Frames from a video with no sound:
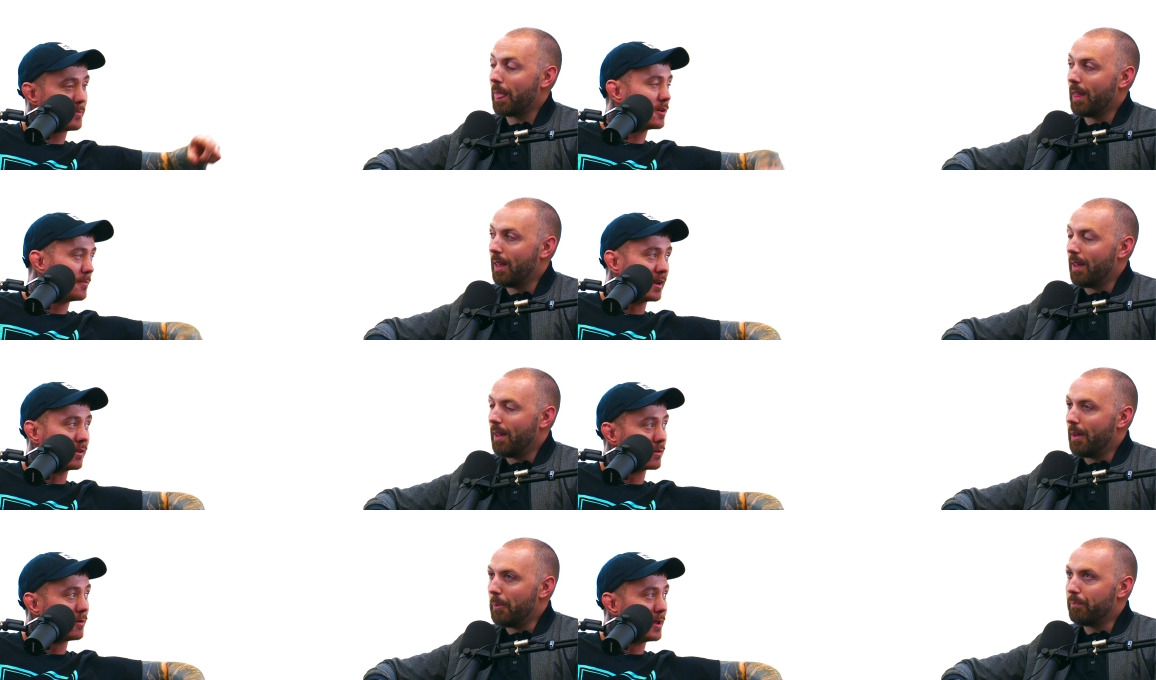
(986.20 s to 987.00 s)
Speaker 1: them on
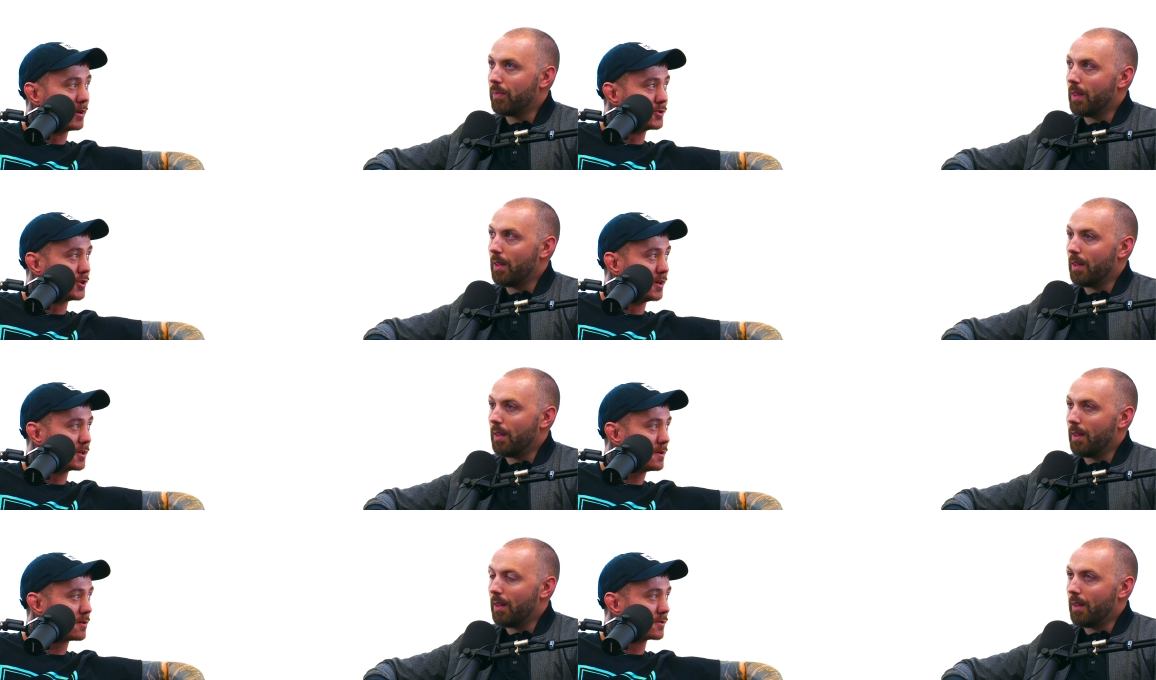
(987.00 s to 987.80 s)
a mental
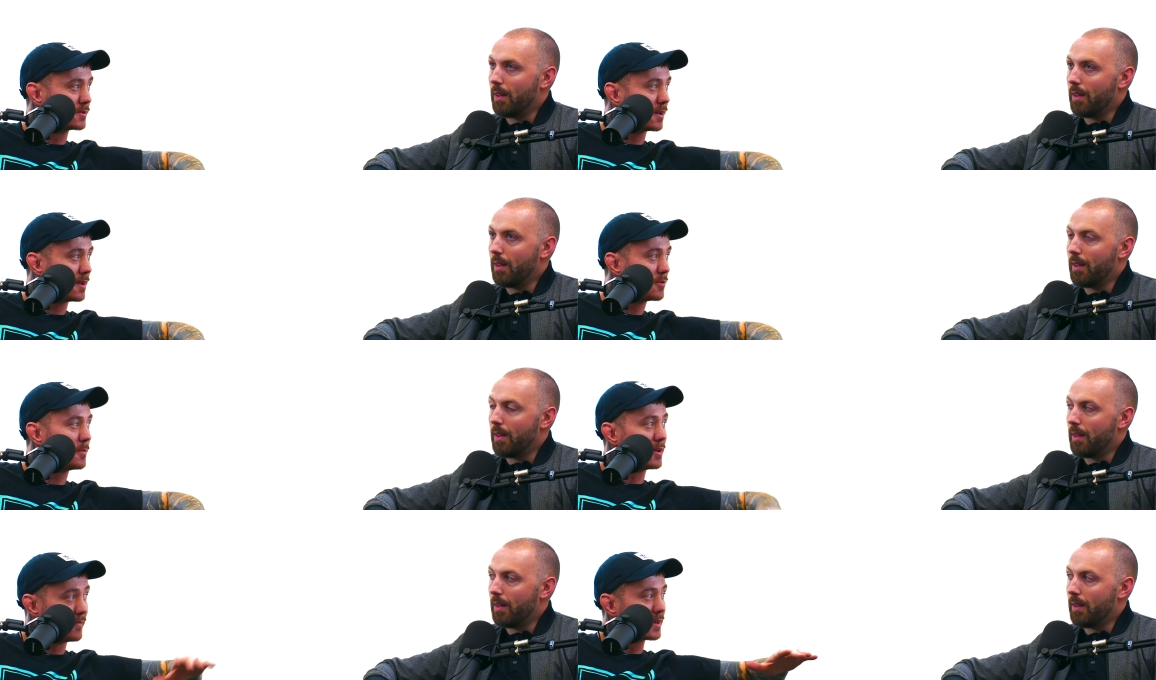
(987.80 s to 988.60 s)
journey as well, because it
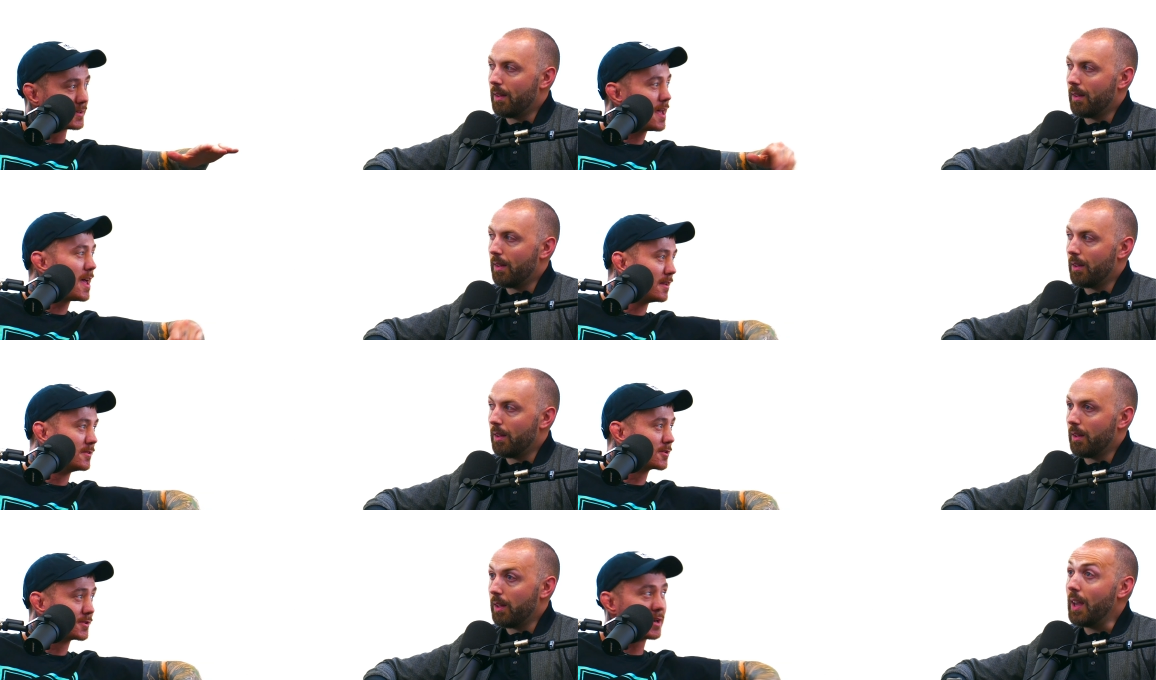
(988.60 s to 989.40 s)
probably affects their
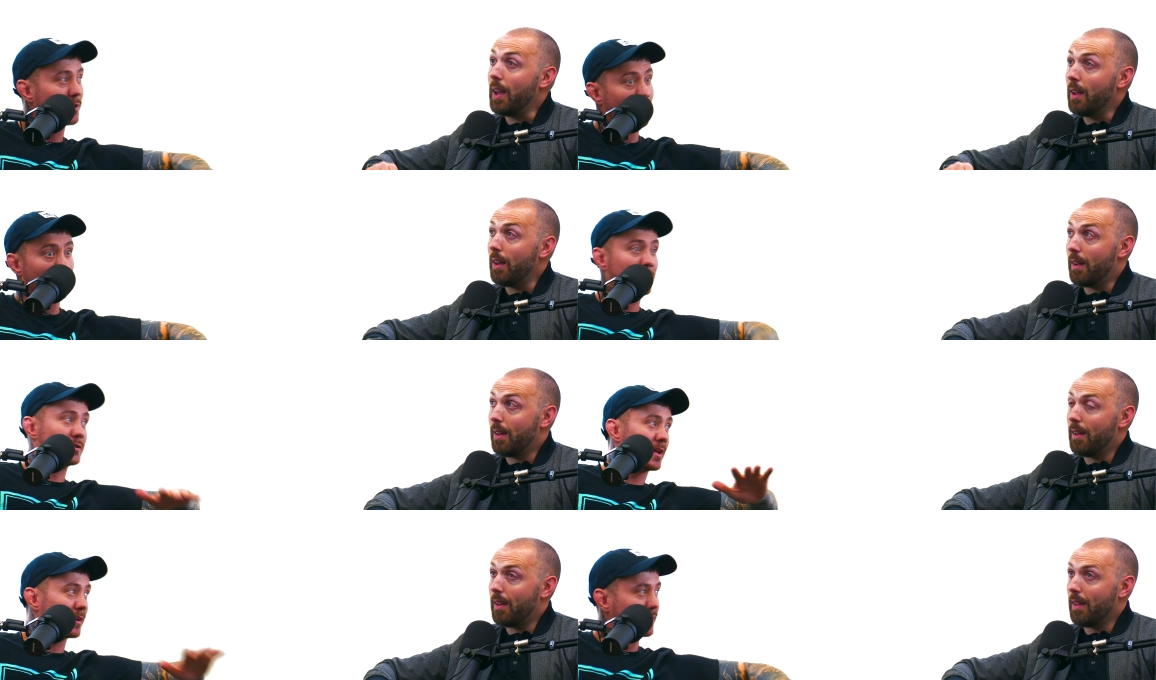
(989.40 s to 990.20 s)
heads because they don't know
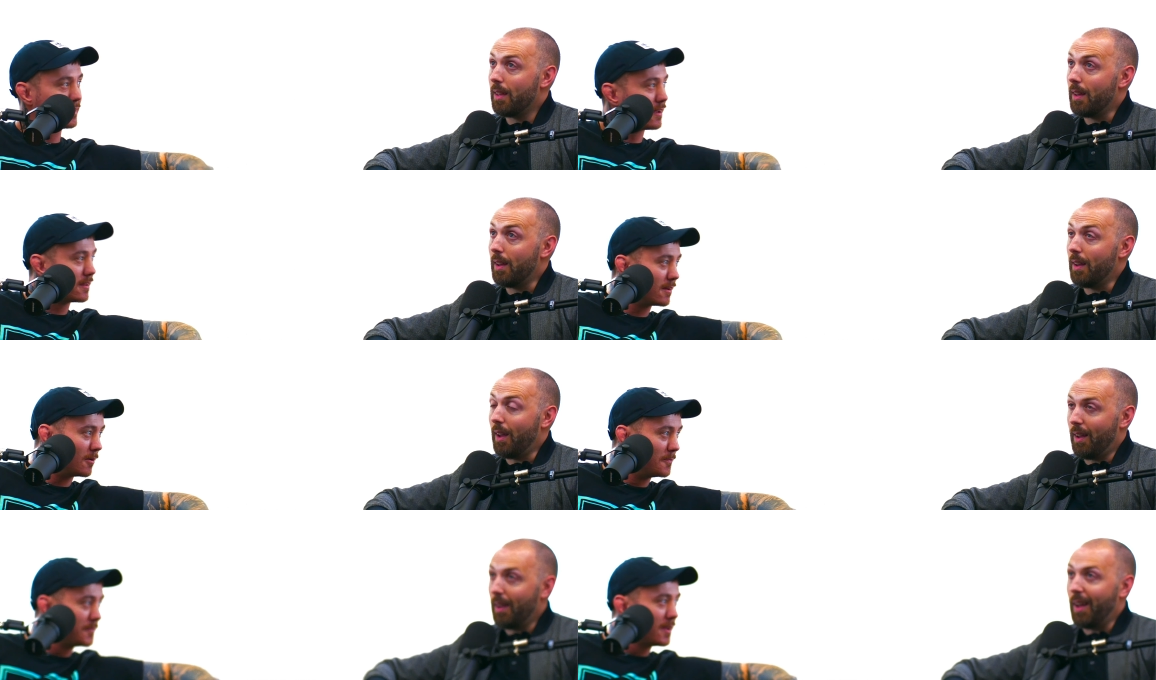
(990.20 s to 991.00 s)
which. You
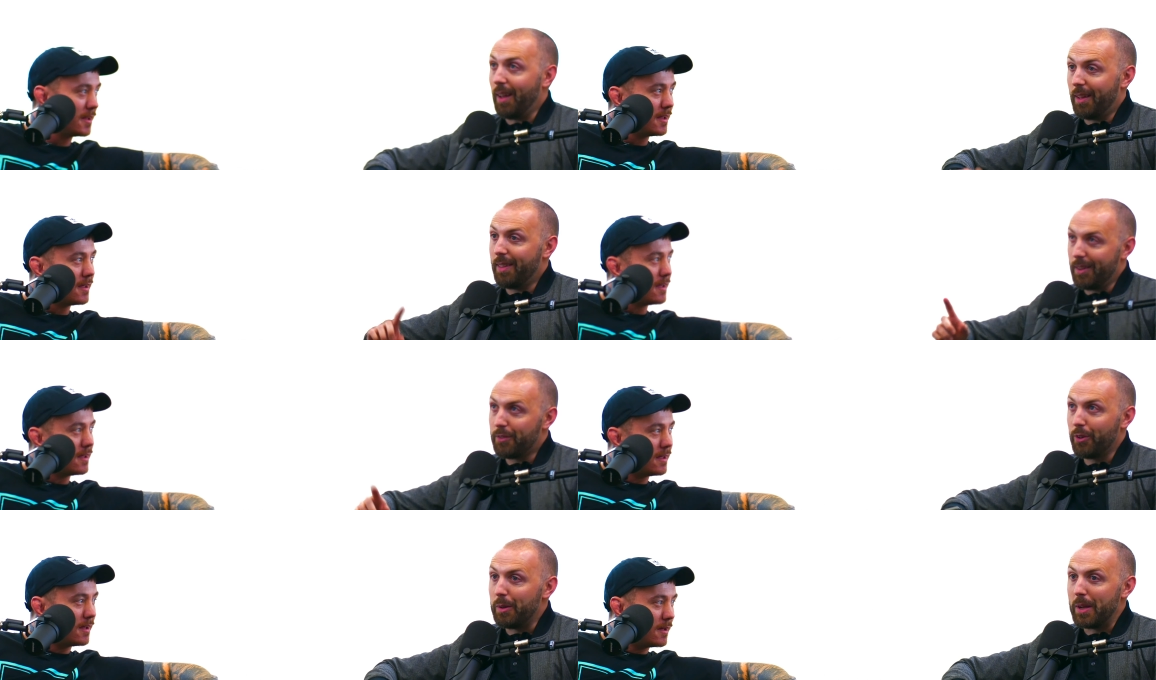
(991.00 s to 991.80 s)
know,
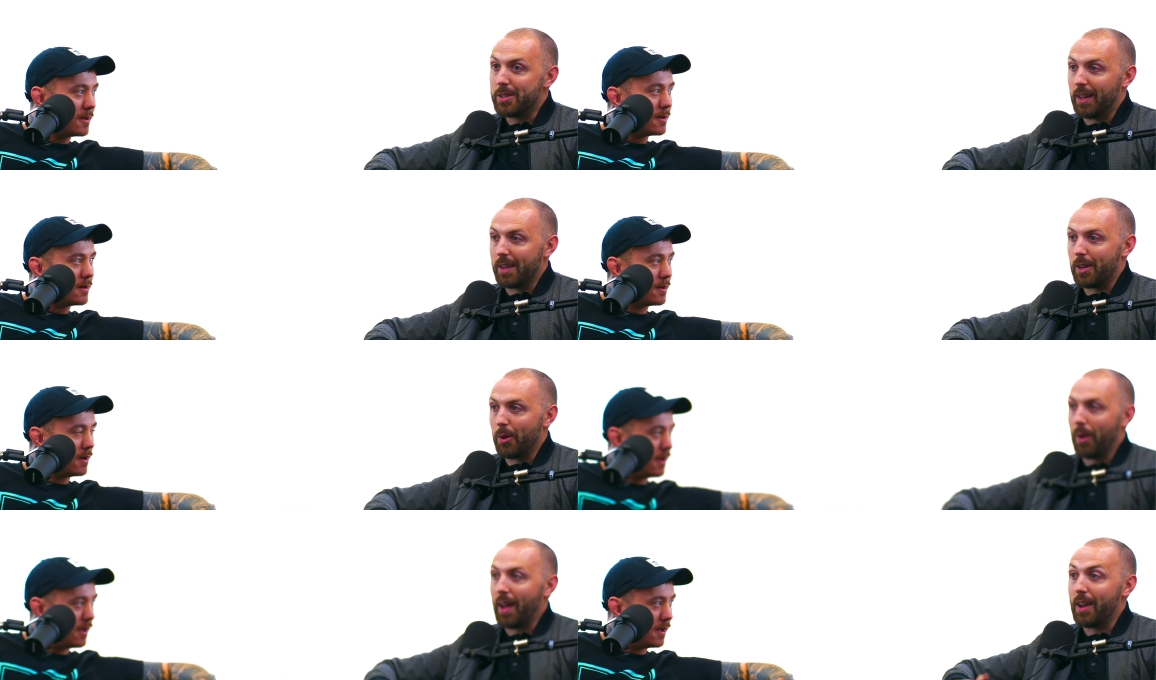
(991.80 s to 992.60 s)
that's funny you mention that.
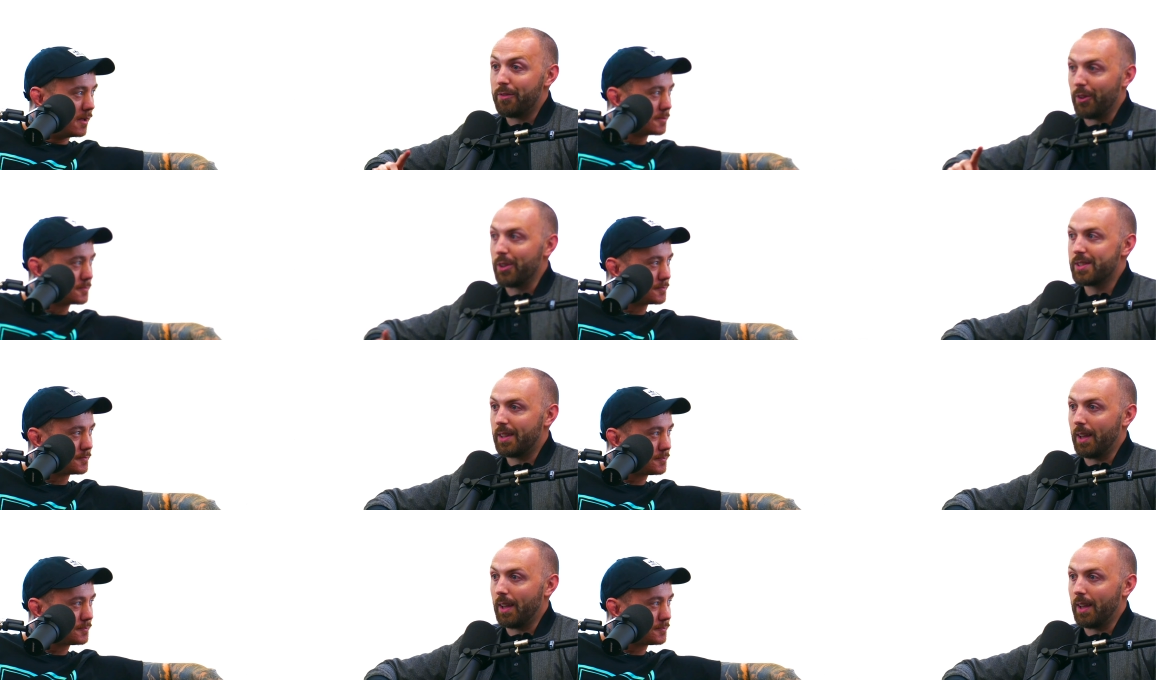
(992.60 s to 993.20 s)
So
Speaker 2: when I first